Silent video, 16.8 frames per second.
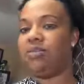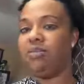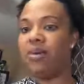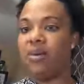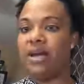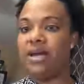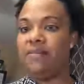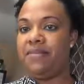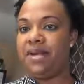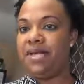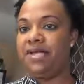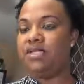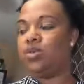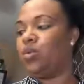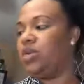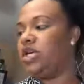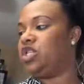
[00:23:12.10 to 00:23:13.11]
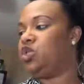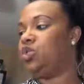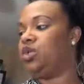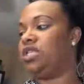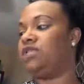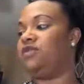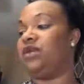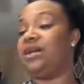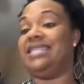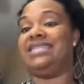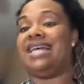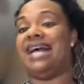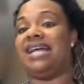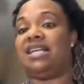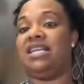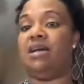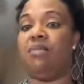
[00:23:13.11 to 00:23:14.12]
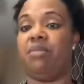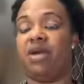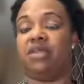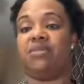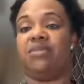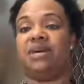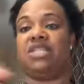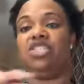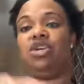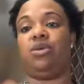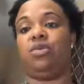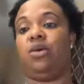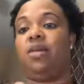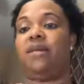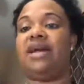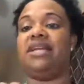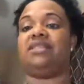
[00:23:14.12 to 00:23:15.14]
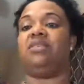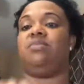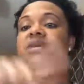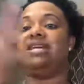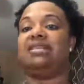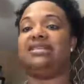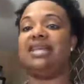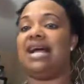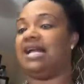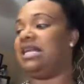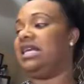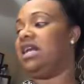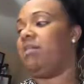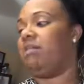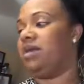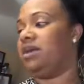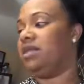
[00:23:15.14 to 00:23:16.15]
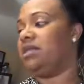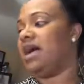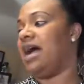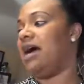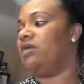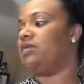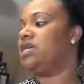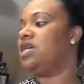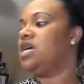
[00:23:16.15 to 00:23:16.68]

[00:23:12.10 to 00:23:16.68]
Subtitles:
appointment, which was for exactly a month, because your appointment has to be exactly a month out.